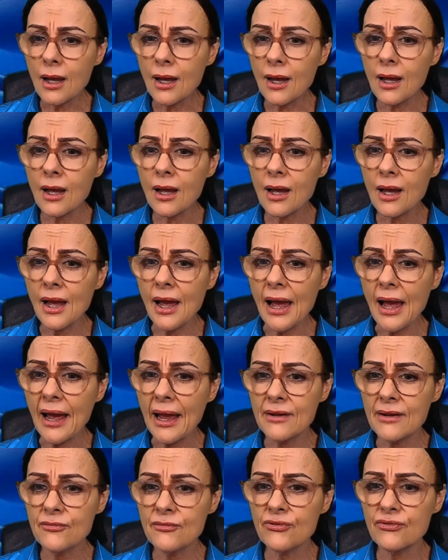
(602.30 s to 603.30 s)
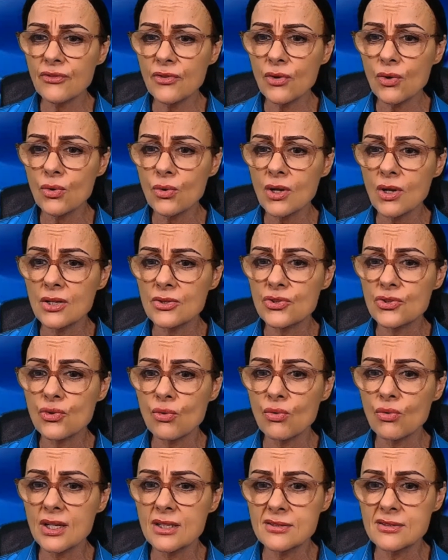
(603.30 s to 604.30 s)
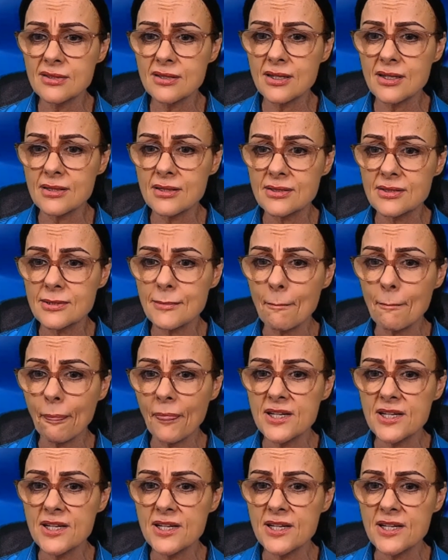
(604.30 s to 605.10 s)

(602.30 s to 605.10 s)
hateful noises.